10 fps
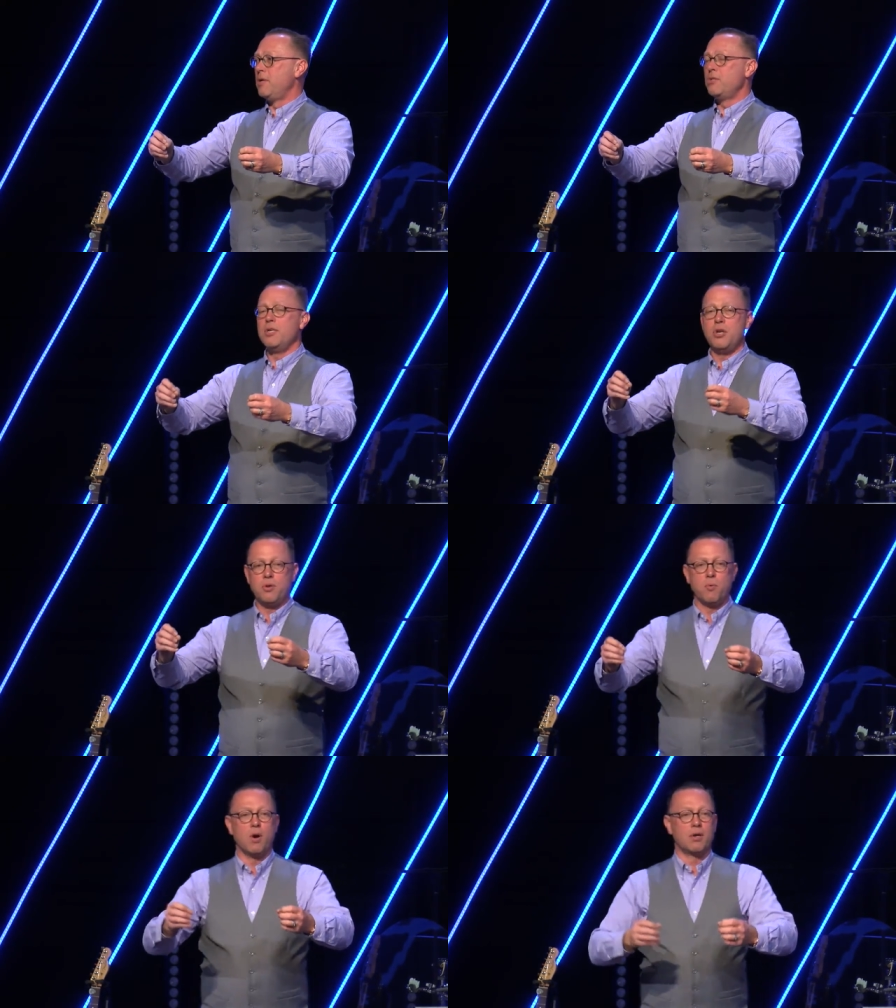to do
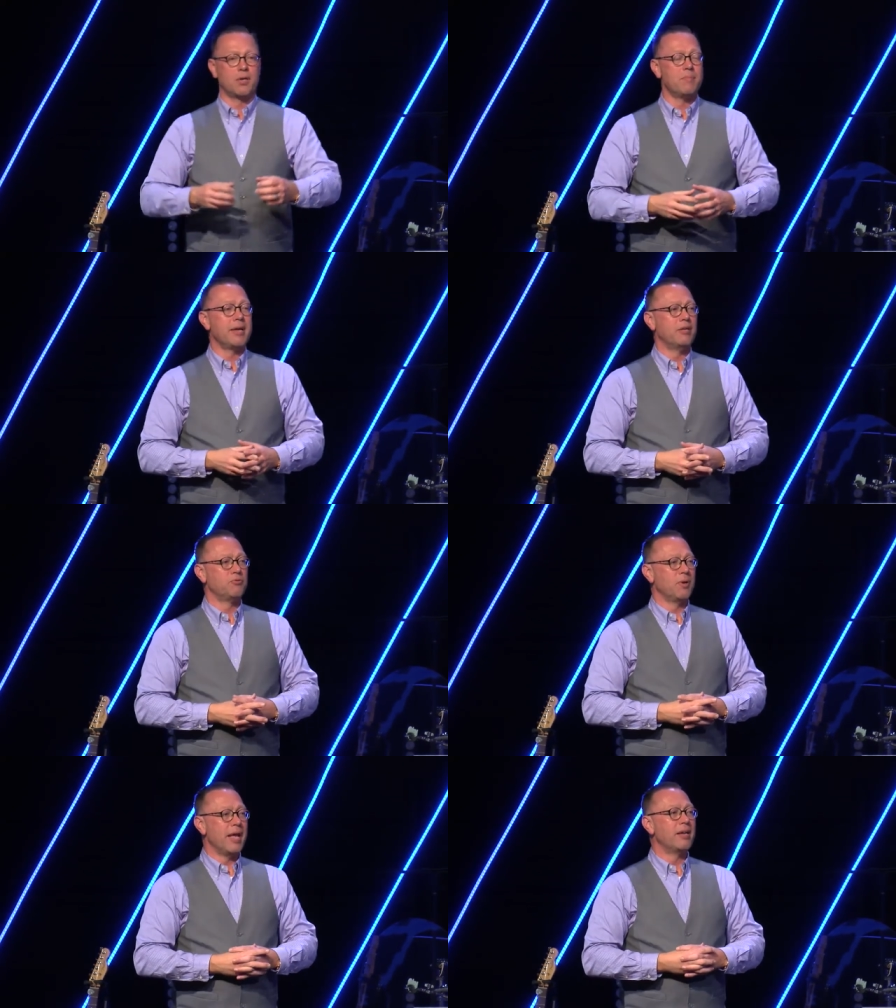the work of the
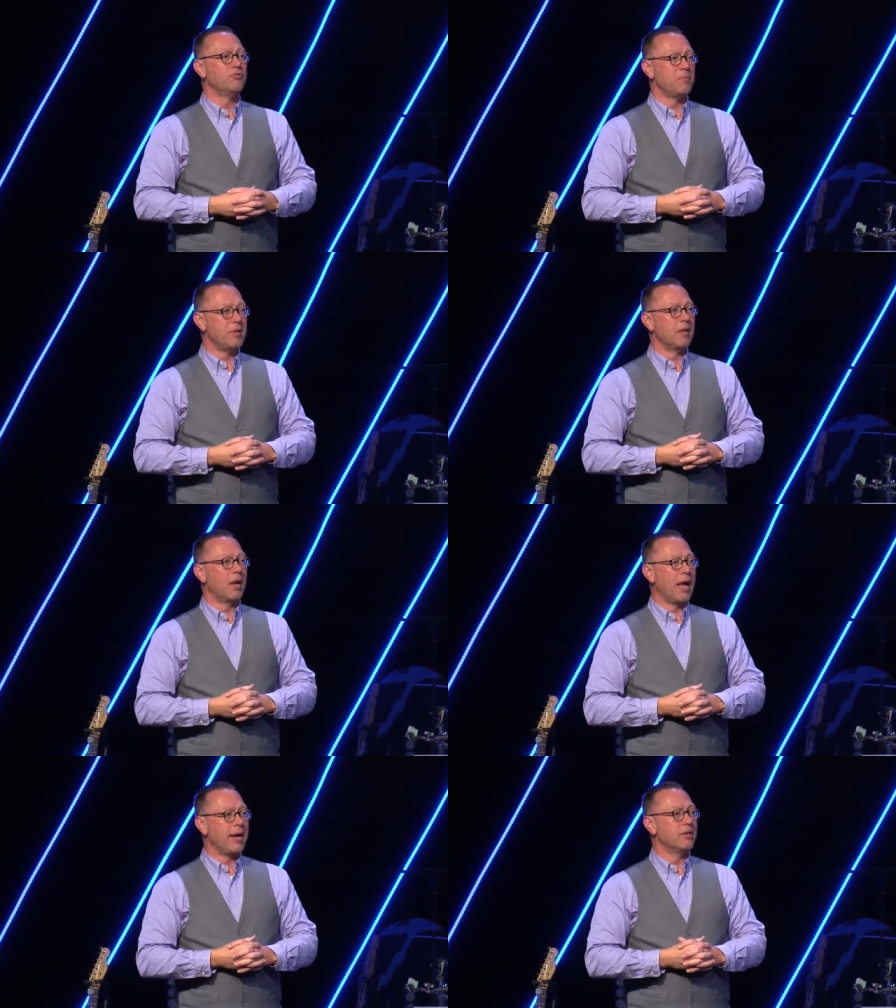ministry. That is to be the
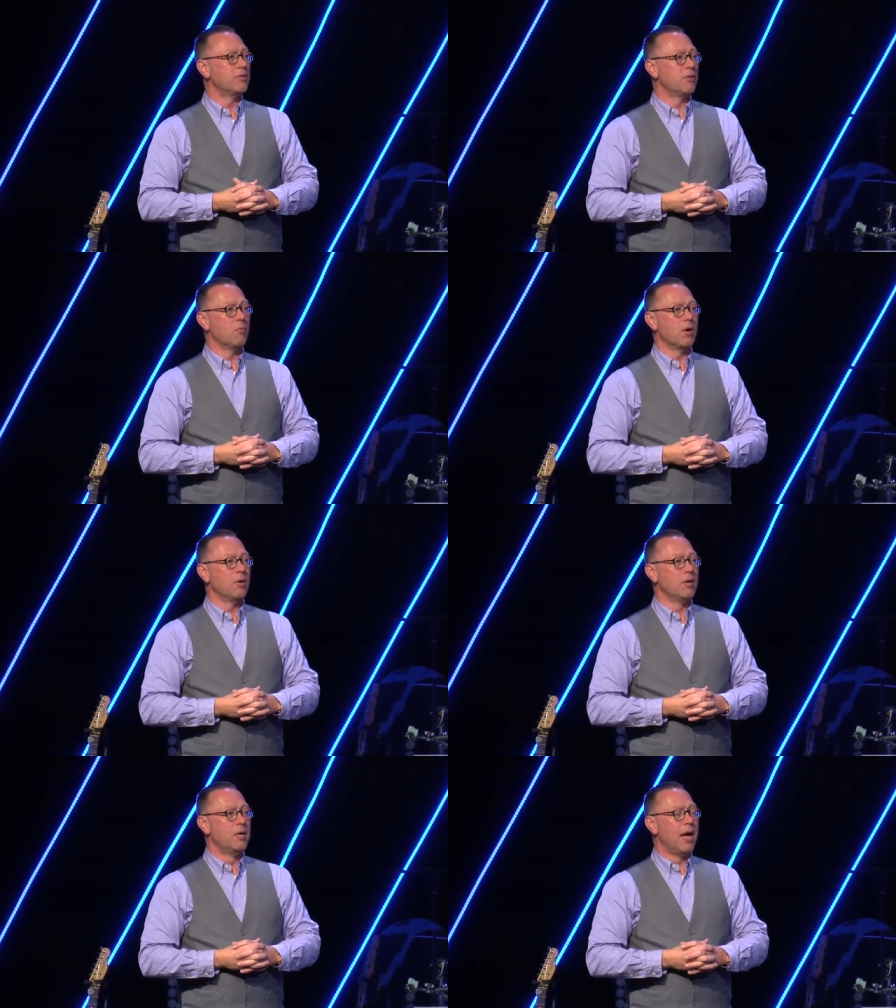light into the
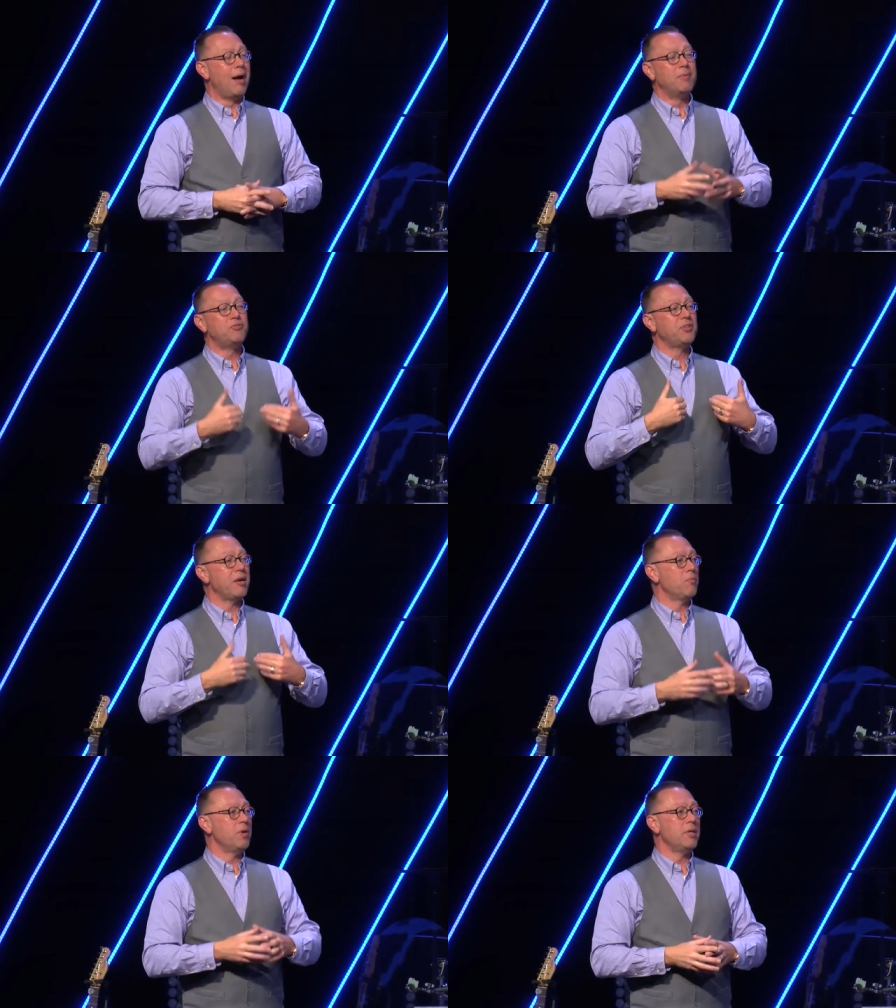world. I'm a
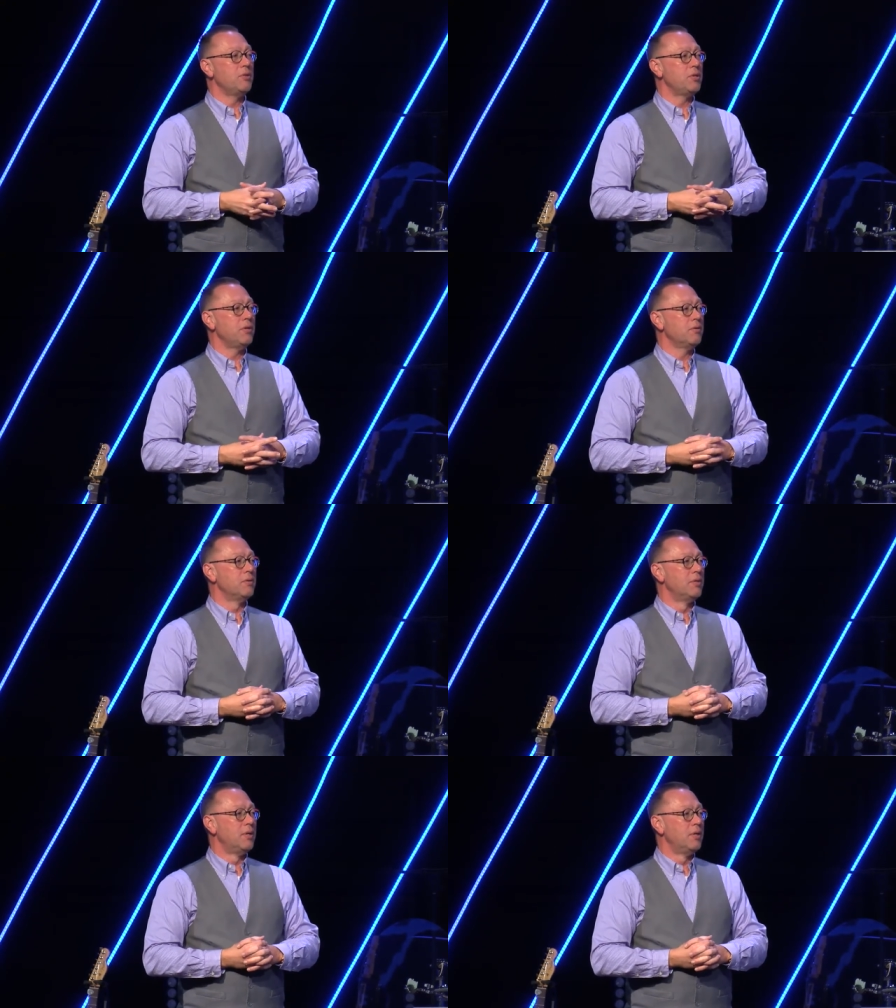saint with you too.
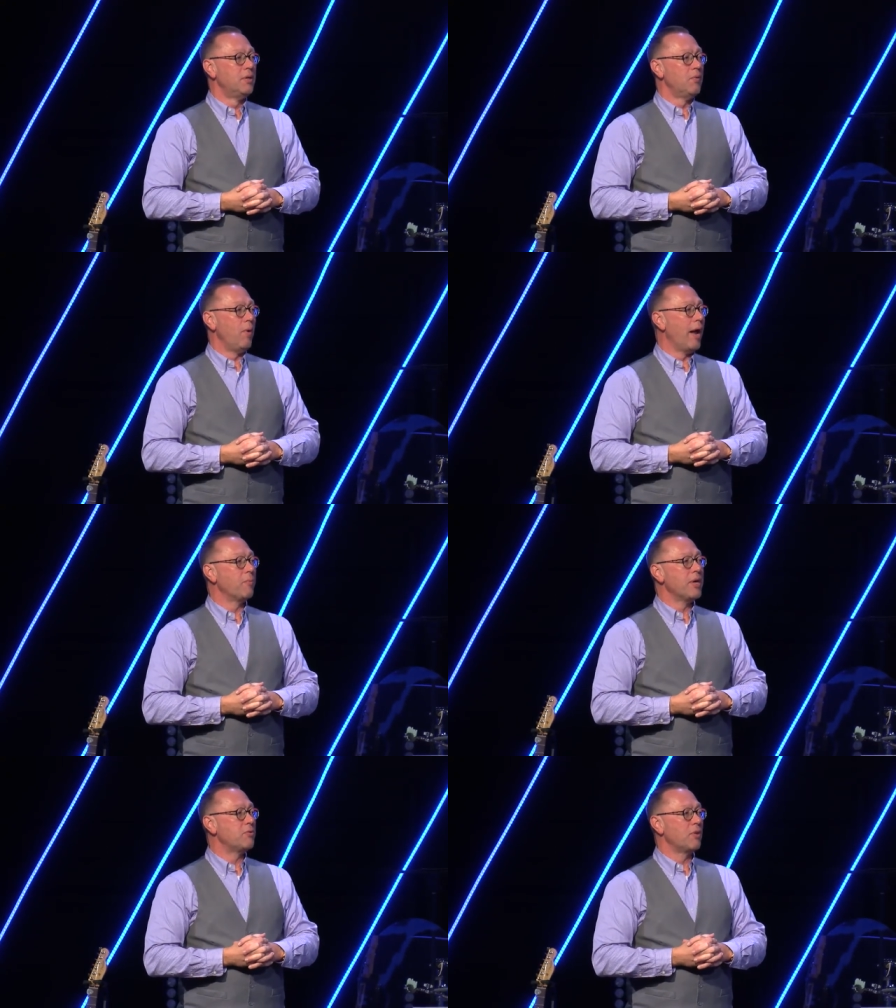When I
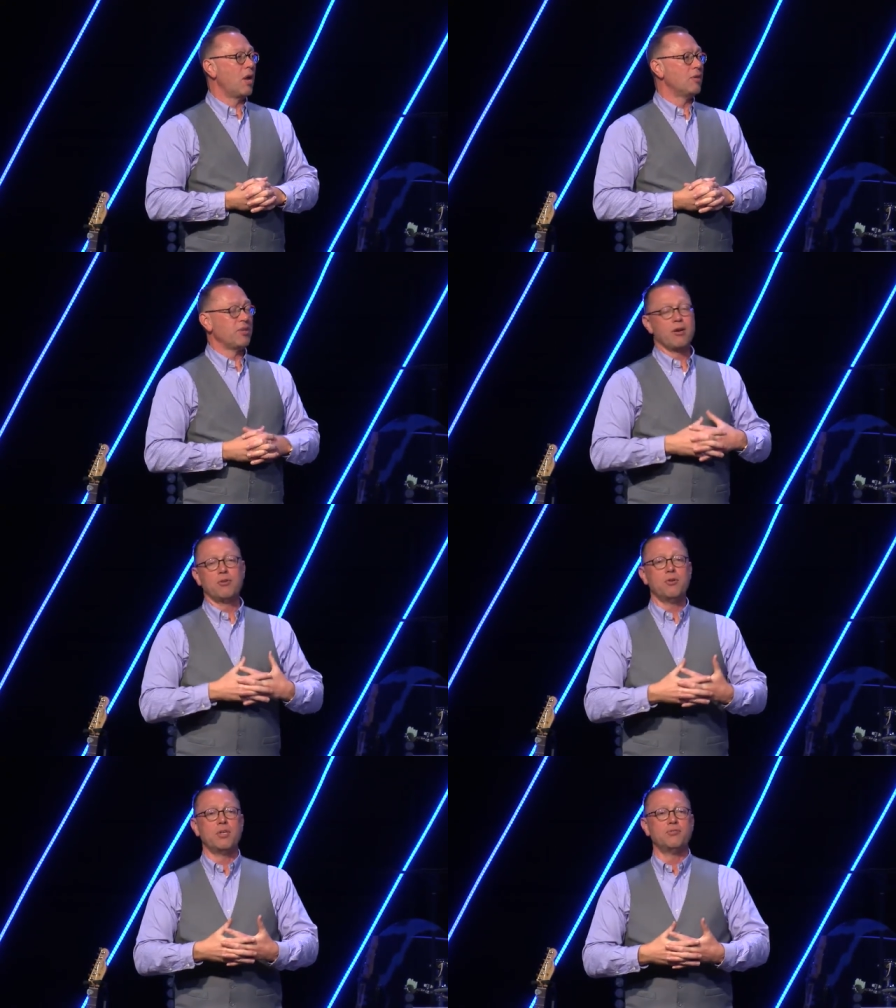reach the lost, I don't
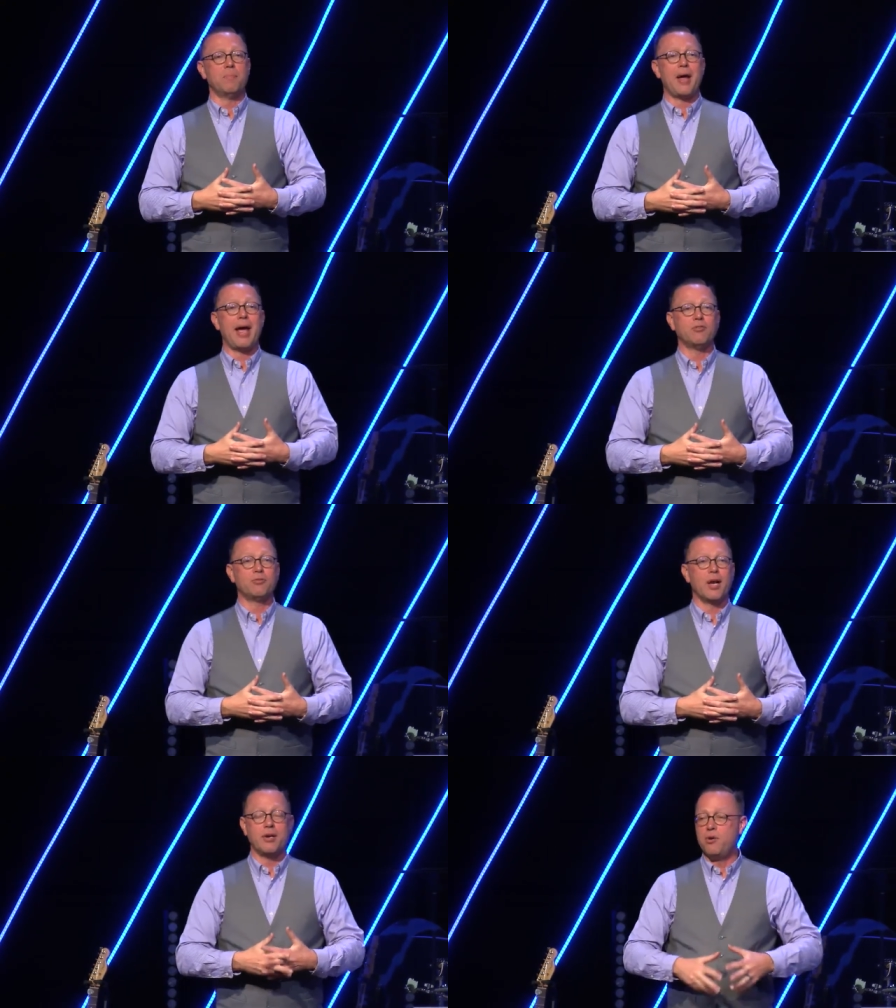do it as a
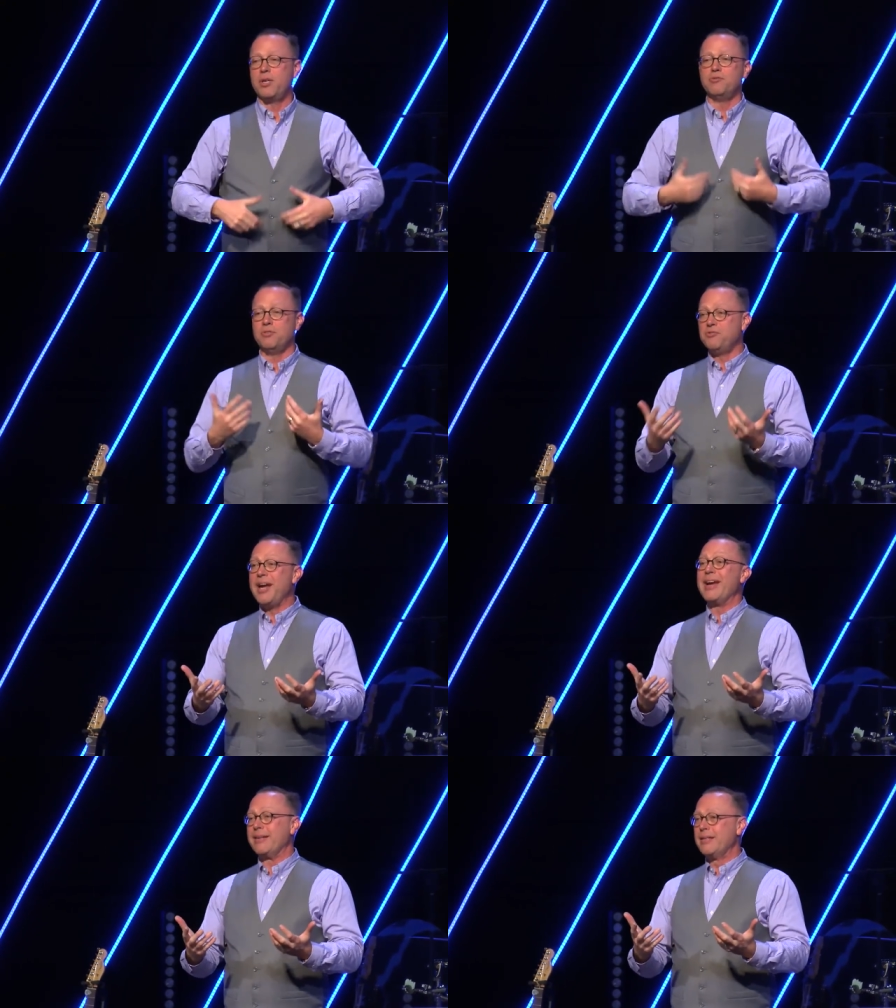pastor, I do it as a
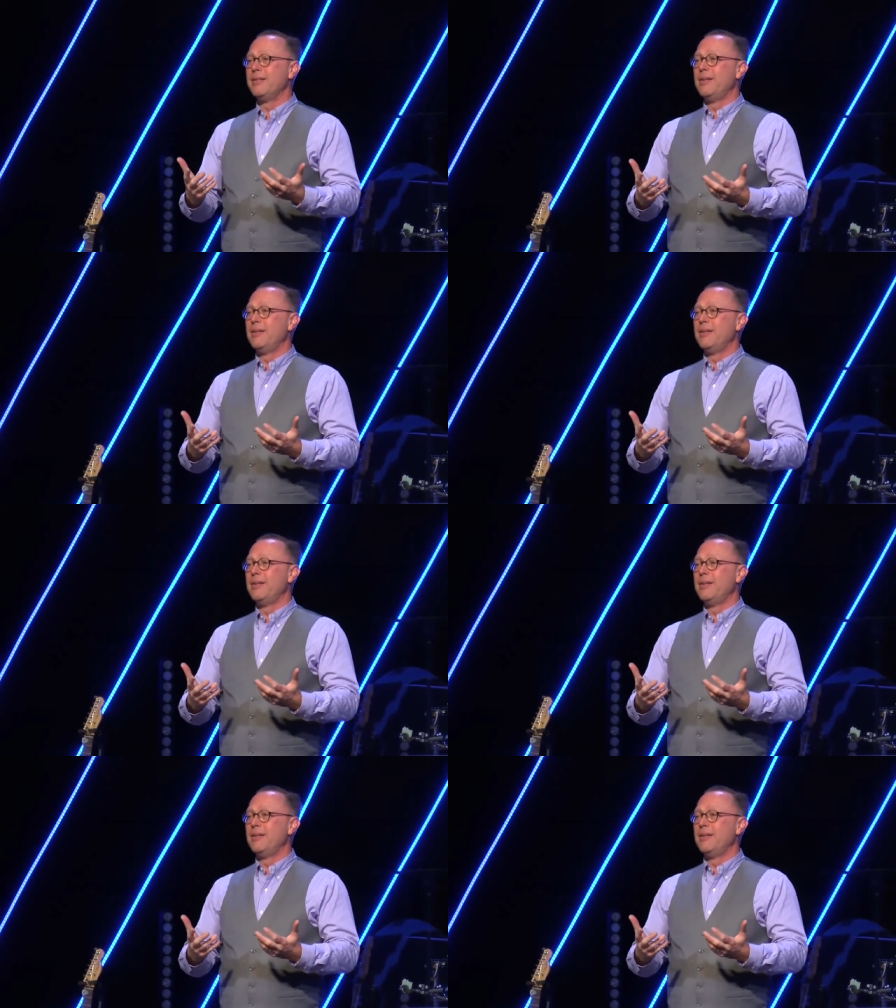saint.